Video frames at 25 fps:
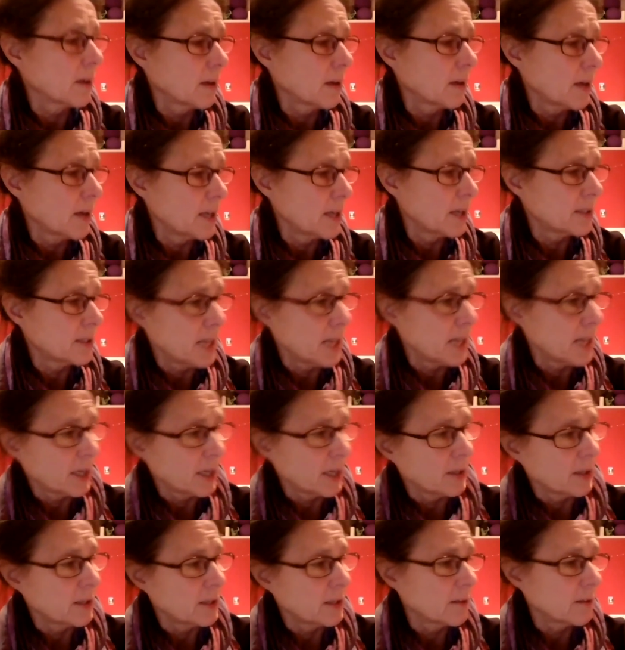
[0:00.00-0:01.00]
had
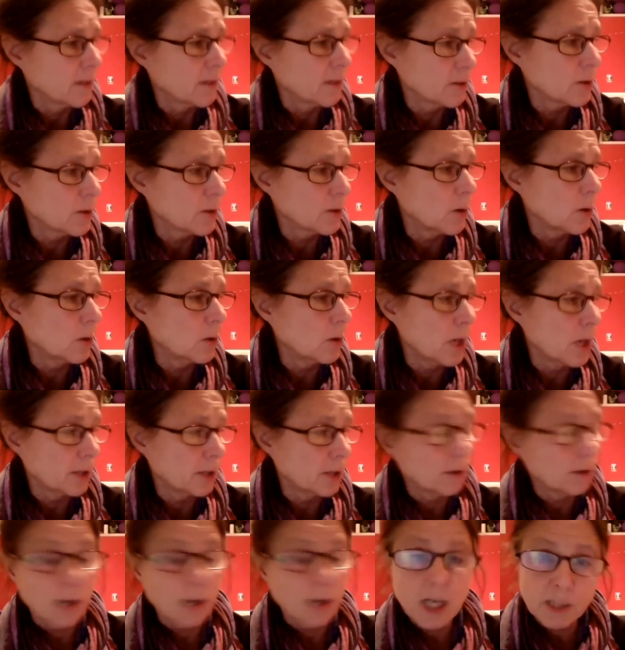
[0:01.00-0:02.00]
taken their toll on
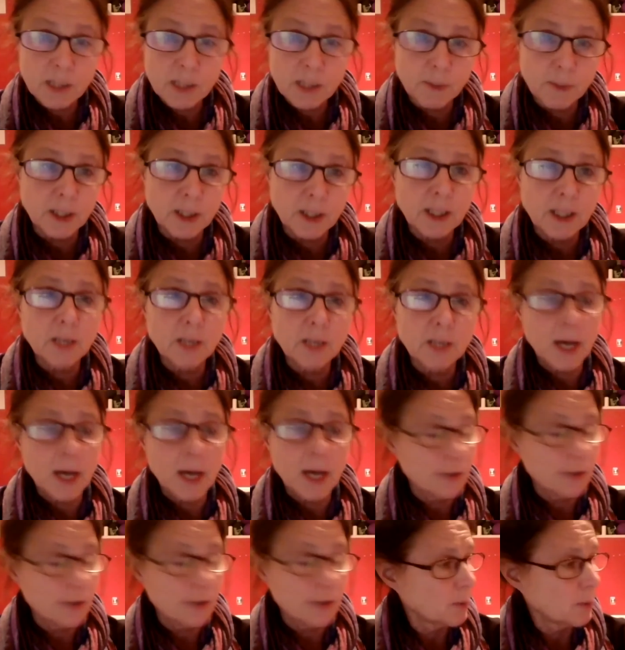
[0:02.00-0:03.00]
her husband, he
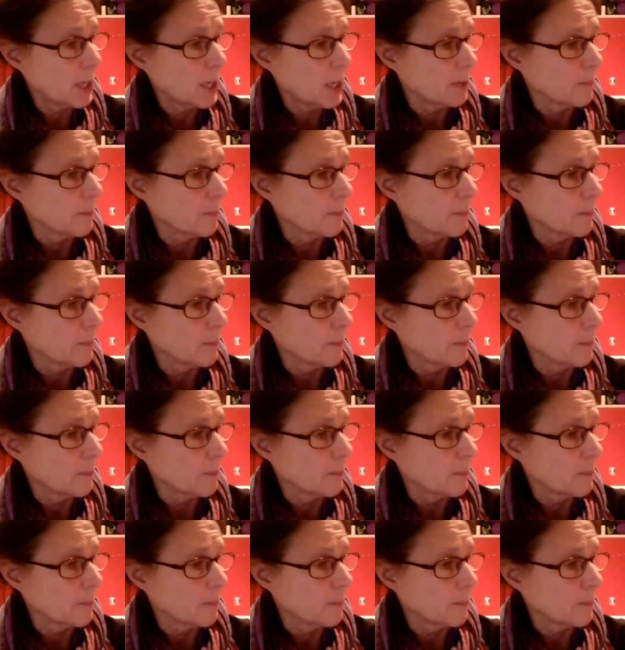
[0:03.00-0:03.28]
passed away.